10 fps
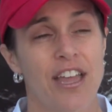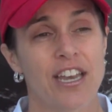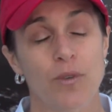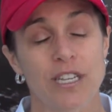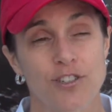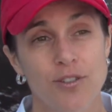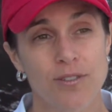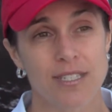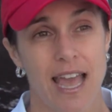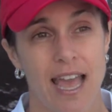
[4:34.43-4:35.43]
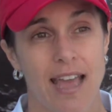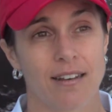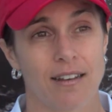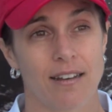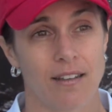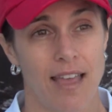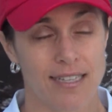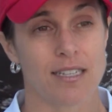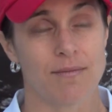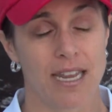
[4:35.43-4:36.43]
Then you reduce that
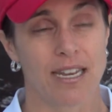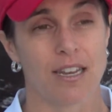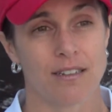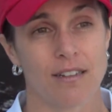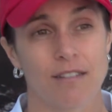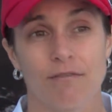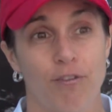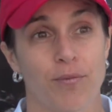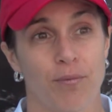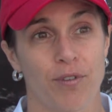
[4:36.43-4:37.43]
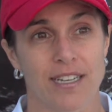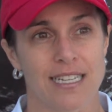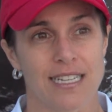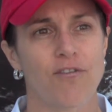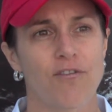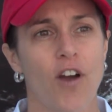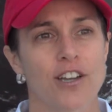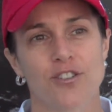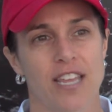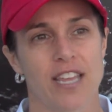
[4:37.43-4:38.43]
estimated footprint as
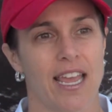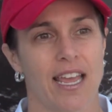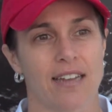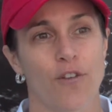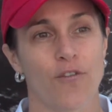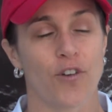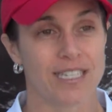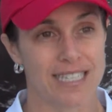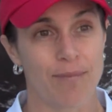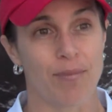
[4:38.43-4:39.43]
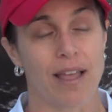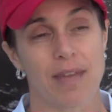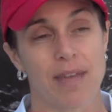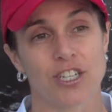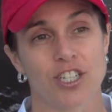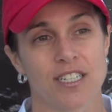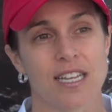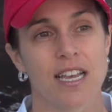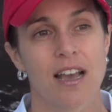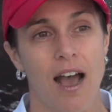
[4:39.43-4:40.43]
far as you can. So for example, I
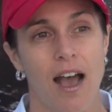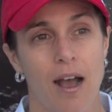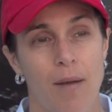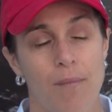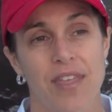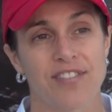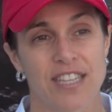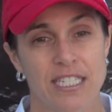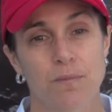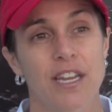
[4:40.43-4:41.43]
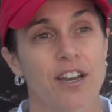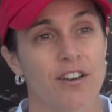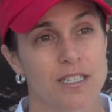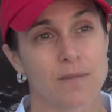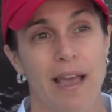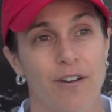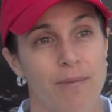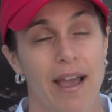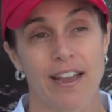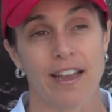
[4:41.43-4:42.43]
mentioned that this pier is
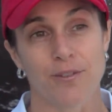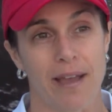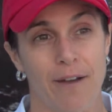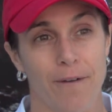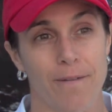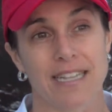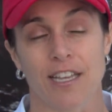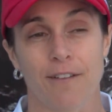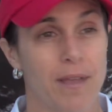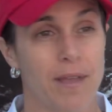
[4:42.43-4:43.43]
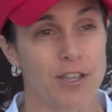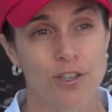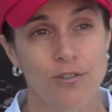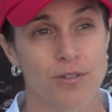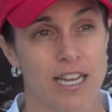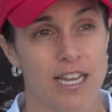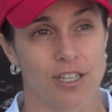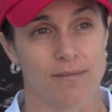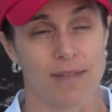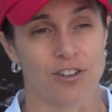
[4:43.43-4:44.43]
powered by hydropower. That's a huge
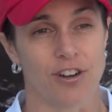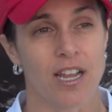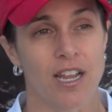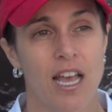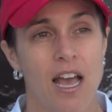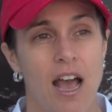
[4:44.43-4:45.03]
reduction measure.